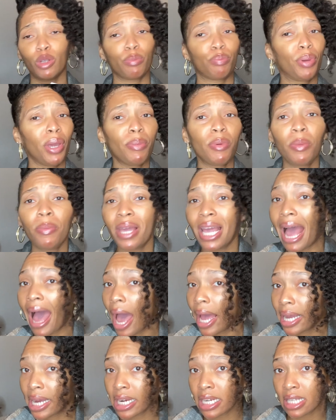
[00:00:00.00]
People be
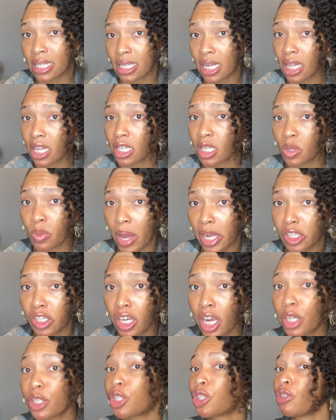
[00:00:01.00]
out here stealing
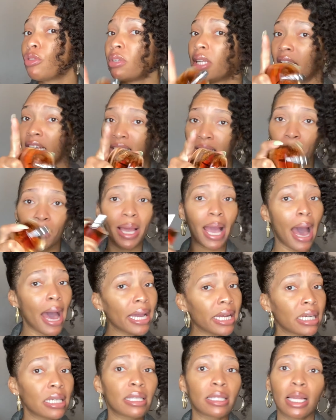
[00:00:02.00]
sweatshirts. You need to be out
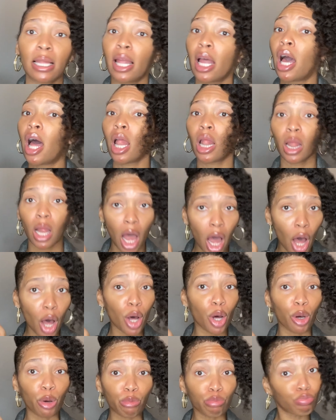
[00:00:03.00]
here stealing
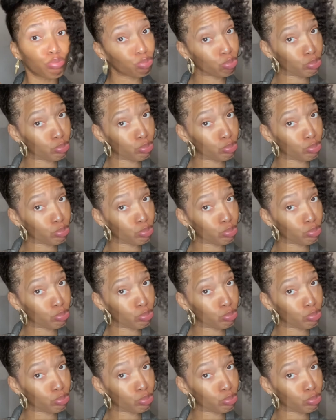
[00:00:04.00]
cologne.